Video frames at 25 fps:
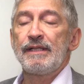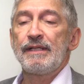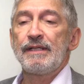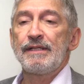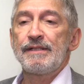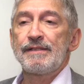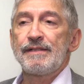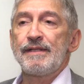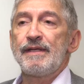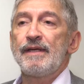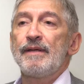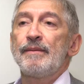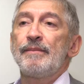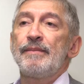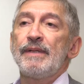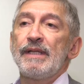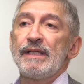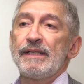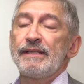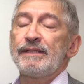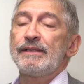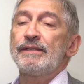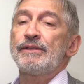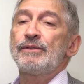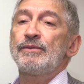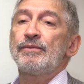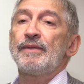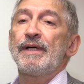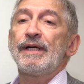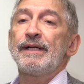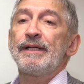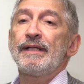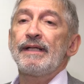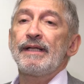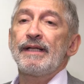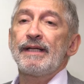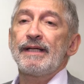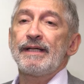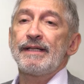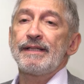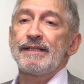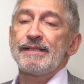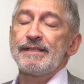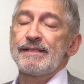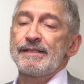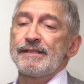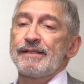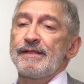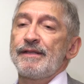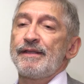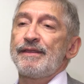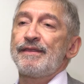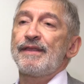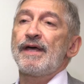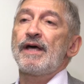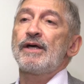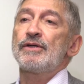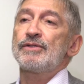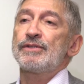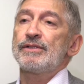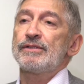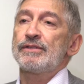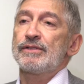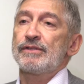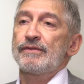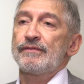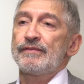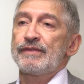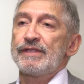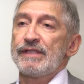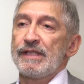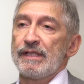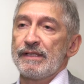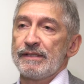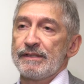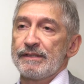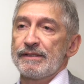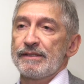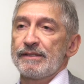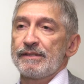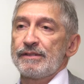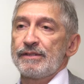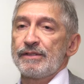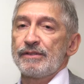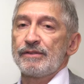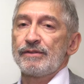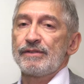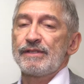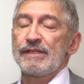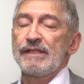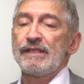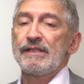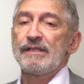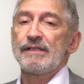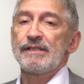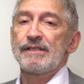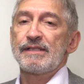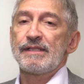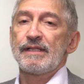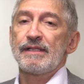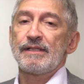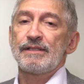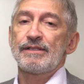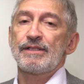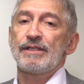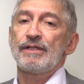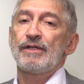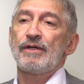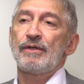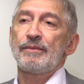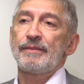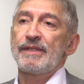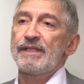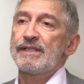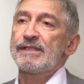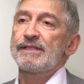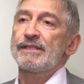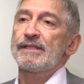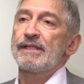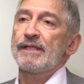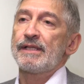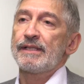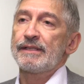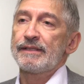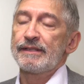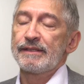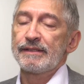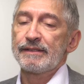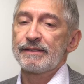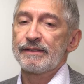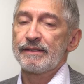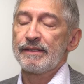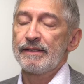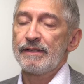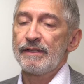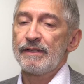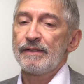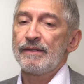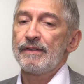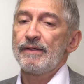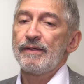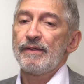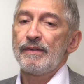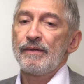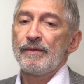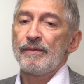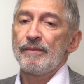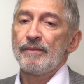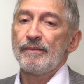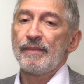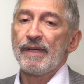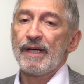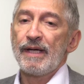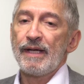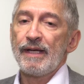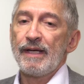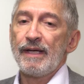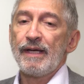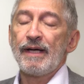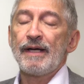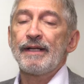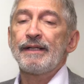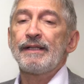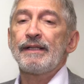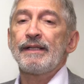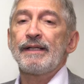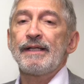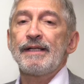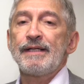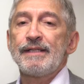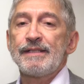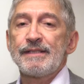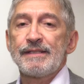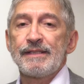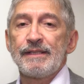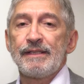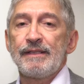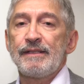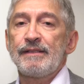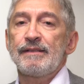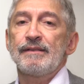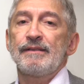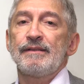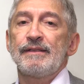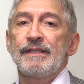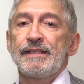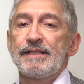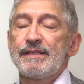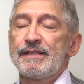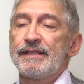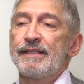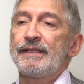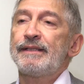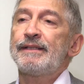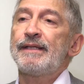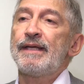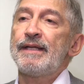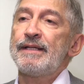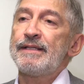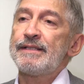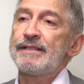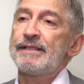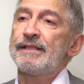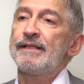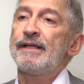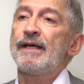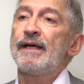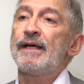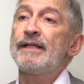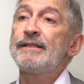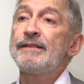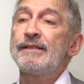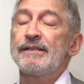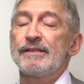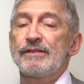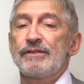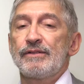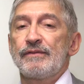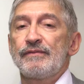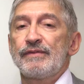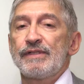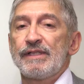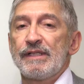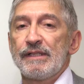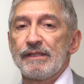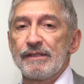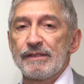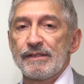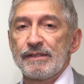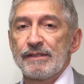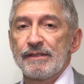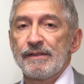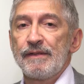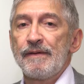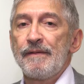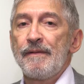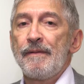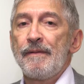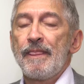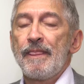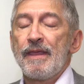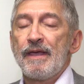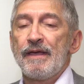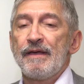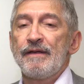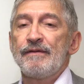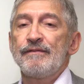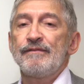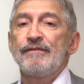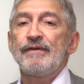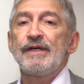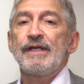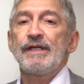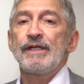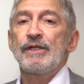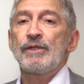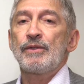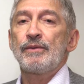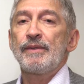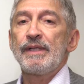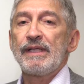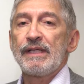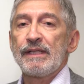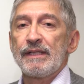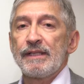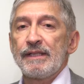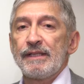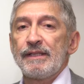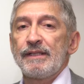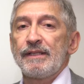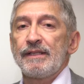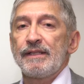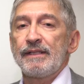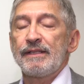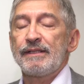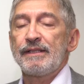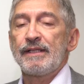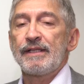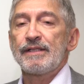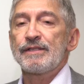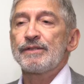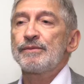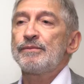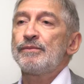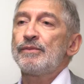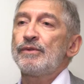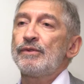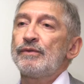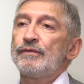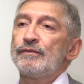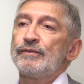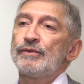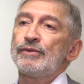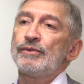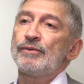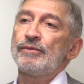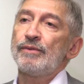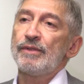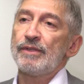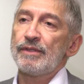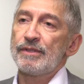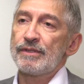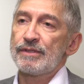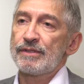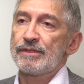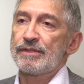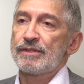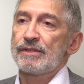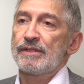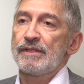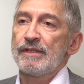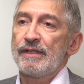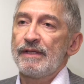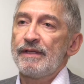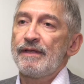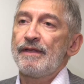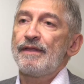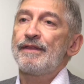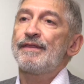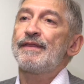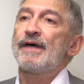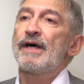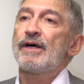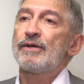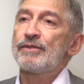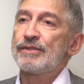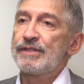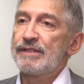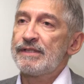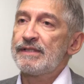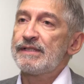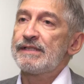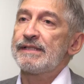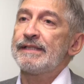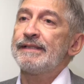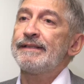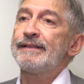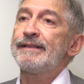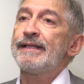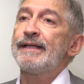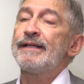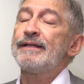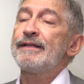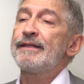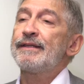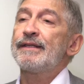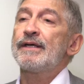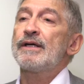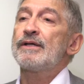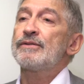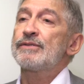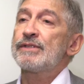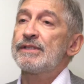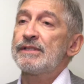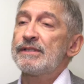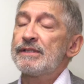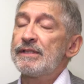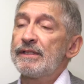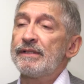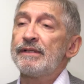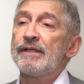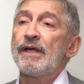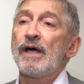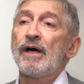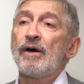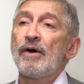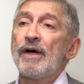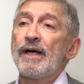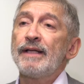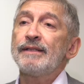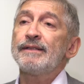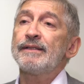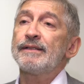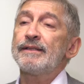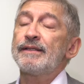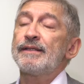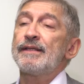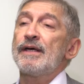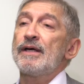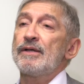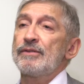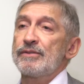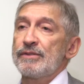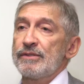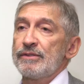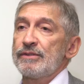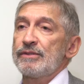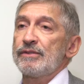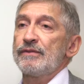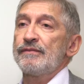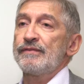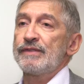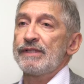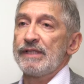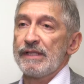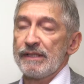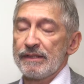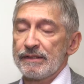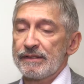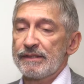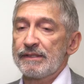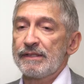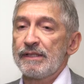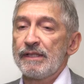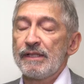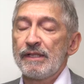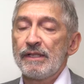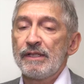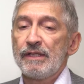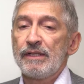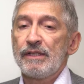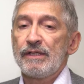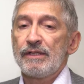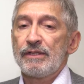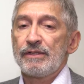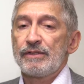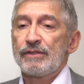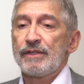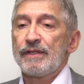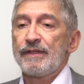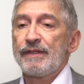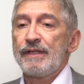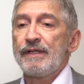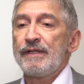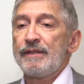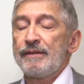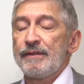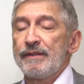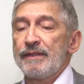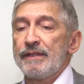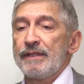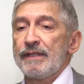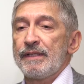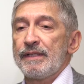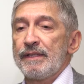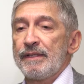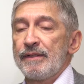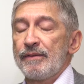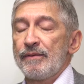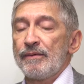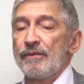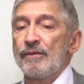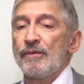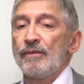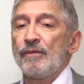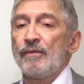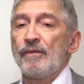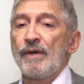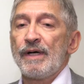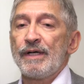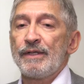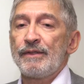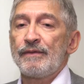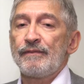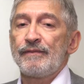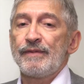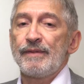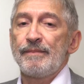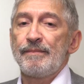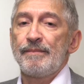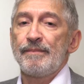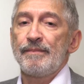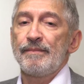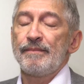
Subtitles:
is the ability to analyze thousands of cells. So single-cell genomics started by analyzing, let's say, tens and hundreds of cells, and very quickly it has moved towards thousands and 10,000s and now 100,000s of cells. So I think one of the